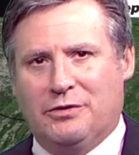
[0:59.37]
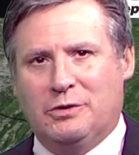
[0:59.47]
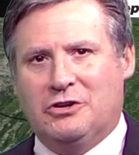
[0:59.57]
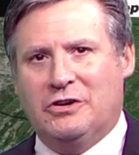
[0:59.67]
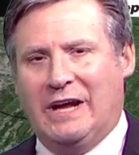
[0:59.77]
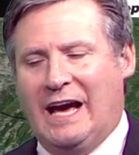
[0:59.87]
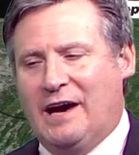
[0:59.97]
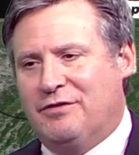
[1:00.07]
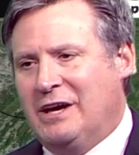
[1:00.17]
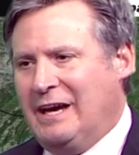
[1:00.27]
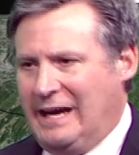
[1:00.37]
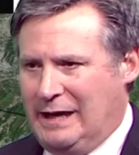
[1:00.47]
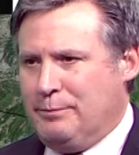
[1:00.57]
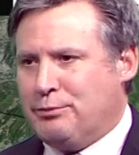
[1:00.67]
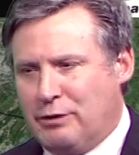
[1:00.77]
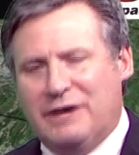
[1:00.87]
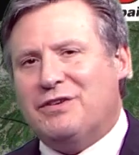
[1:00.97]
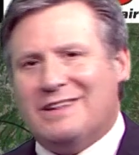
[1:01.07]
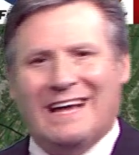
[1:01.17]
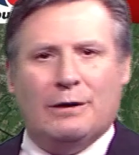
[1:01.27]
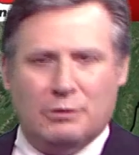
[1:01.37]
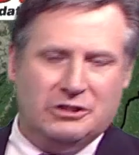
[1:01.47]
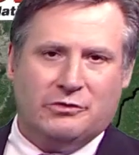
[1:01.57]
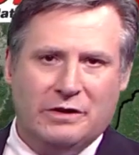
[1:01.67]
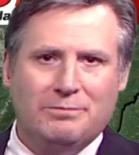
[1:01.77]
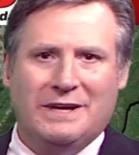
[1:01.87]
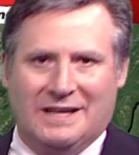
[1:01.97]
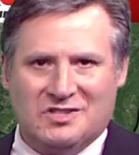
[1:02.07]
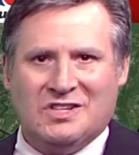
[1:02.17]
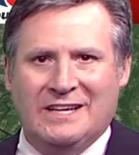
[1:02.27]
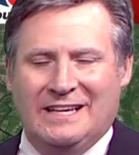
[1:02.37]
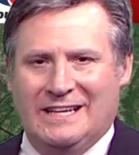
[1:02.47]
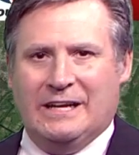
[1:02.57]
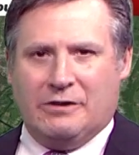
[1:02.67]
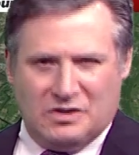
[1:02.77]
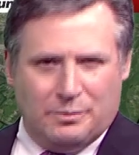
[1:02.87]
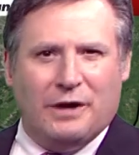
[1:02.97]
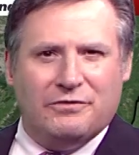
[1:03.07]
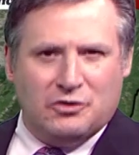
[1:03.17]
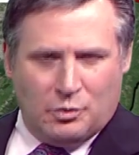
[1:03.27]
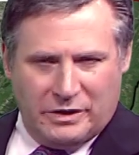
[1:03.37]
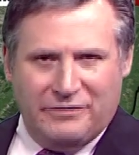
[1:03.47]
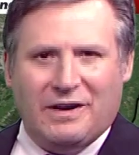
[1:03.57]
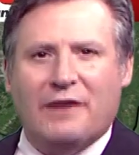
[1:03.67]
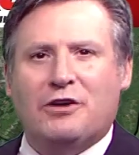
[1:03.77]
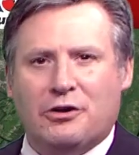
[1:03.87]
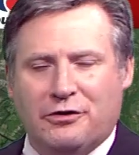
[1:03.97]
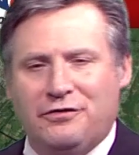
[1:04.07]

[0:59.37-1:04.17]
We could have a brief light wintry mix in areas above 2,500